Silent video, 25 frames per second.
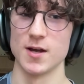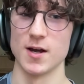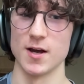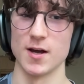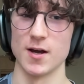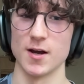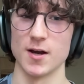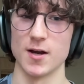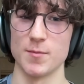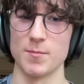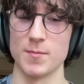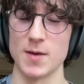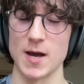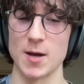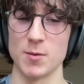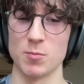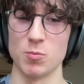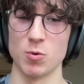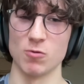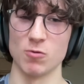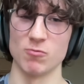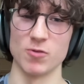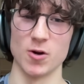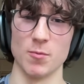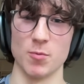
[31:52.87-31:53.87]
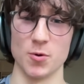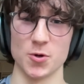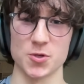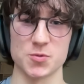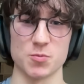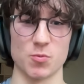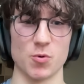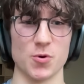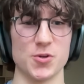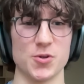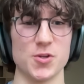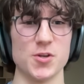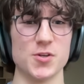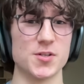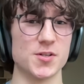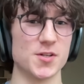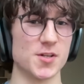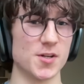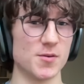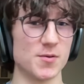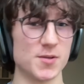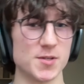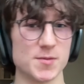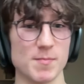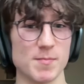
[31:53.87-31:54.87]
And what Roblox want you to
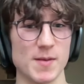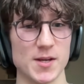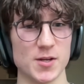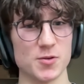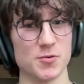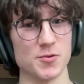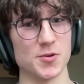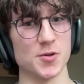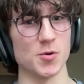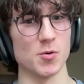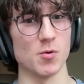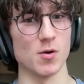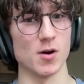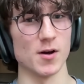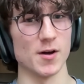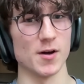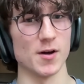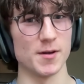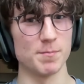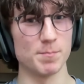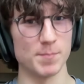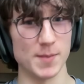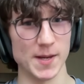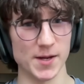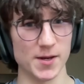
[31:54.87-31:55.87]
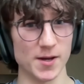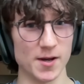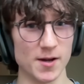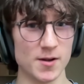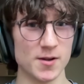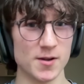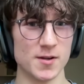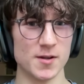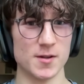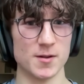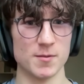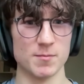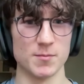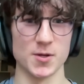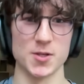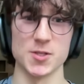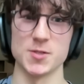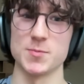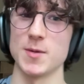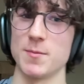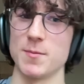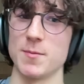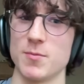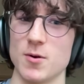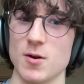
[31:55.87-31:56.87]
do is make your UI bigger,
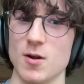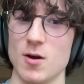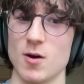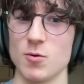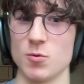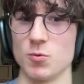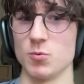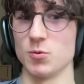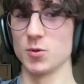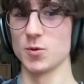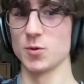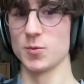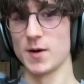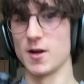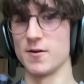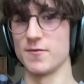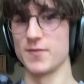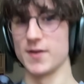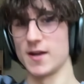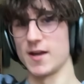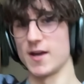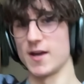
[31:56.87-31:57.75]
because people are all the way over